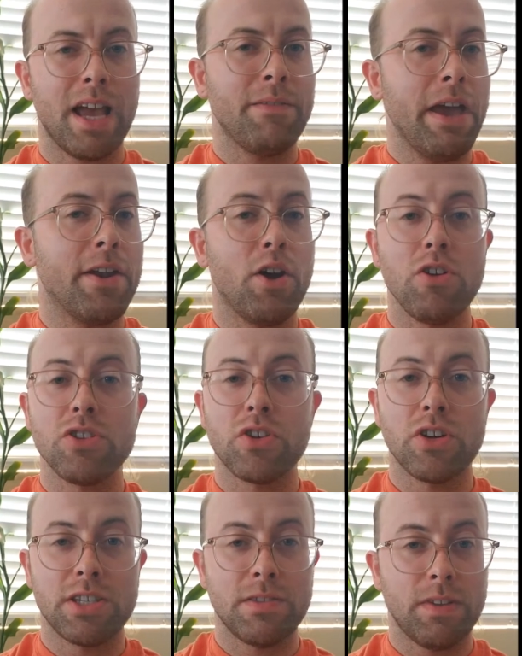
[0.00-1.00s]
I've had all
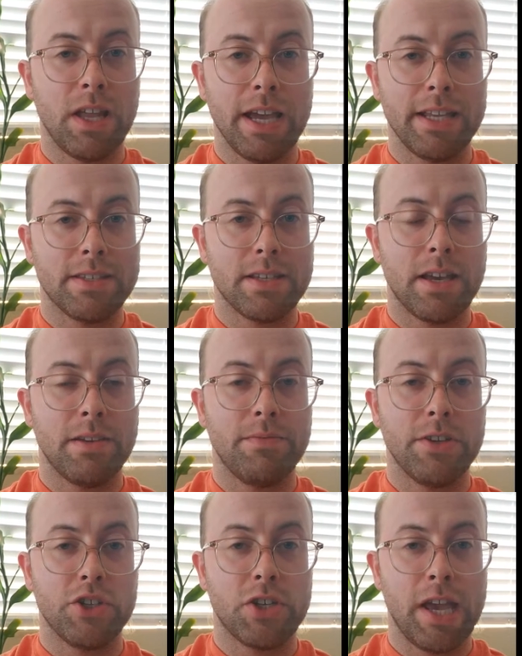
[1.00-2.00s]
sorts of lights on
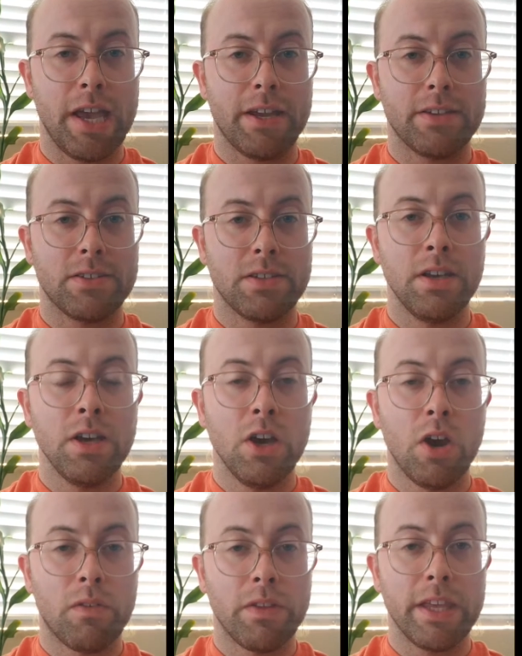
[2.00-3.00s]
fish tanks
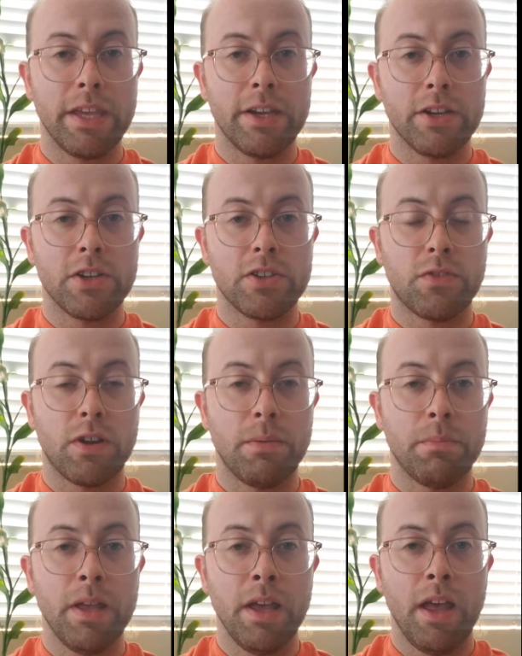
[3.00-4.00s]
over the years, from